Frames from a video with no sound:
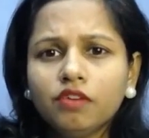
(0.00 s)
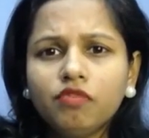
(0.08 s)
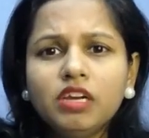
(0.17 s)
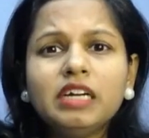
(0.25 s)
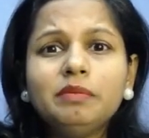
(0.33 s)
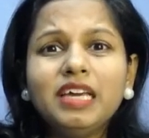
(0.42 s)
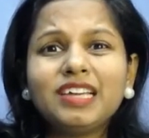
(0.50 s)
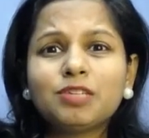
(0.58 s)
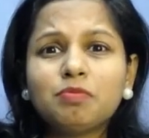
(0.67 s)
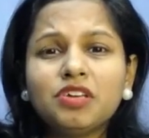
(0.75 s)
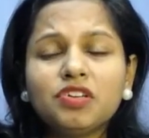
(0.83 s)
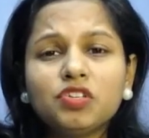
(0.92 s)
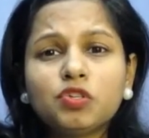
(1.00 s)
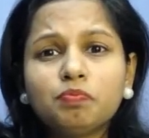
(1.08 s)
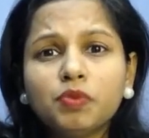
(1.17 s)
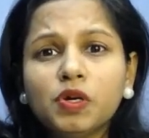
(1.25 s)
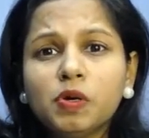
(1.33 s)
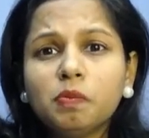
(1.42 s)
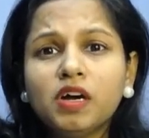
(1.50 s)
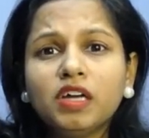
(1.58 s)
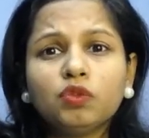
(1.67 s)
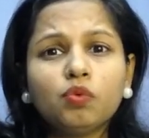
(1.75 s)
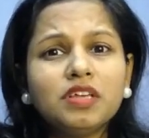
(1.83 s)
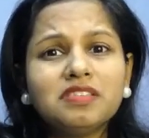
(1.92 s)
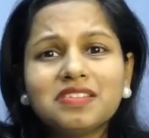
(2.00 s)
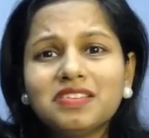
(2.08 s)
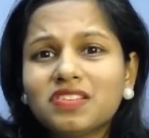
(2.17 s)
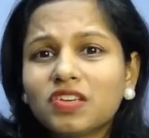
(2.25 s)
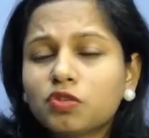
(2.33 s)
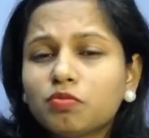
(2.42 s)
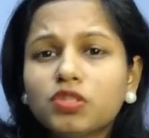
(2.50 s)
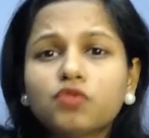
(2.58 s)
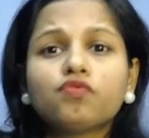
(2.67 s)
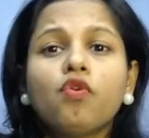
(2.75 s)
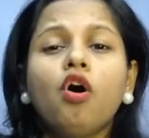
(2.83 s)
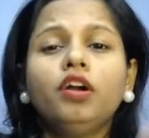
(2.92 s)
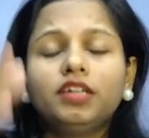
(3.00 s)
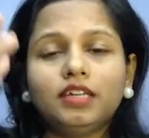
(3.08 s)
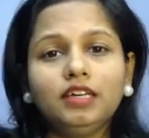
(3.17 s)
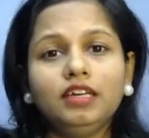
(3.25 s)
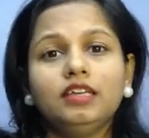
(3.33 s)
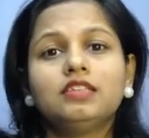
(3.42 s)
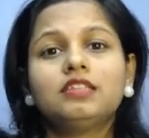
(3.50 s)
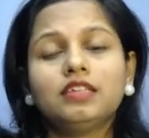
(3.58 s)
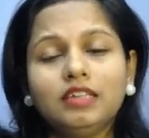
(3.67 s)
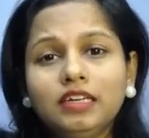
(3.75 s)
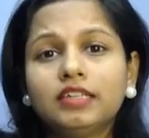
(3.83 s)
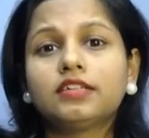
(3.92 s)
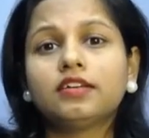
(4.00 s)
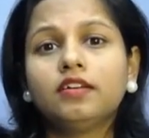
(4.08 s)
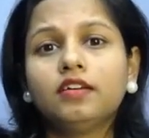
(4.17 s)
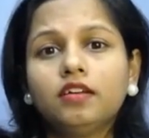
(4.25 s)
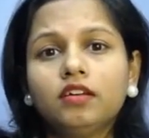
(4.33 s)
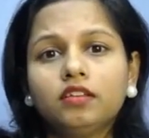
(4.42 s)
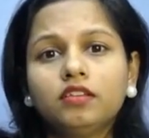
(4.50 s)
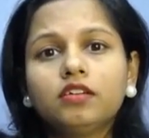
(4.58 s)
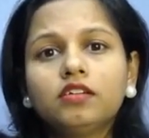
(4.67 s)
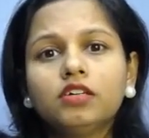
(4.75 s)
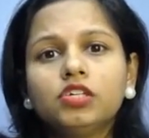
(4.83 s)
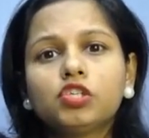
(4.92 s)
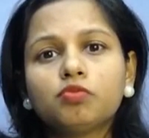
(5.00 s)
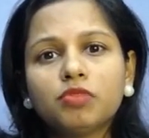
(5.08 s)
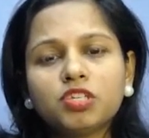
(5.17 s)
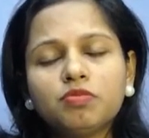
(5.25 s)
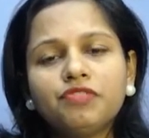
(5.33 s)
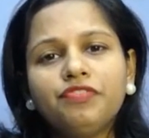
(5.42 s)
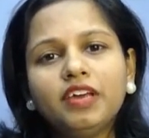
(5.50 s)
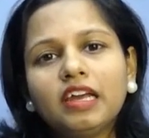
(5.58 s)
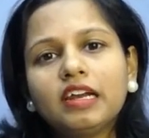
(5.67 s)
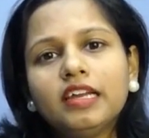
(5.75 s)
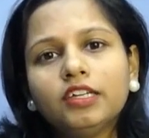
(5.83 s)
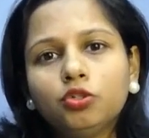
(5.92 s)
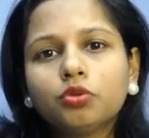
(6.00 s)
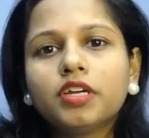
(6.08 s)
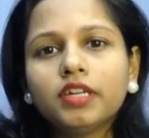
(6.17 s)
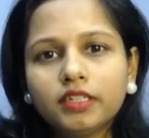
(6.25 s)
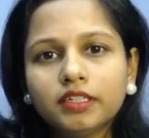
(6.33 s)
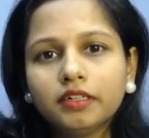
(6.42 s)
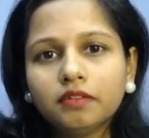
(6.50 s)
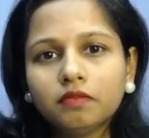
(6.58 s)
Will it be experienced per month, once in six months? What is it? The girls must be fairly educated.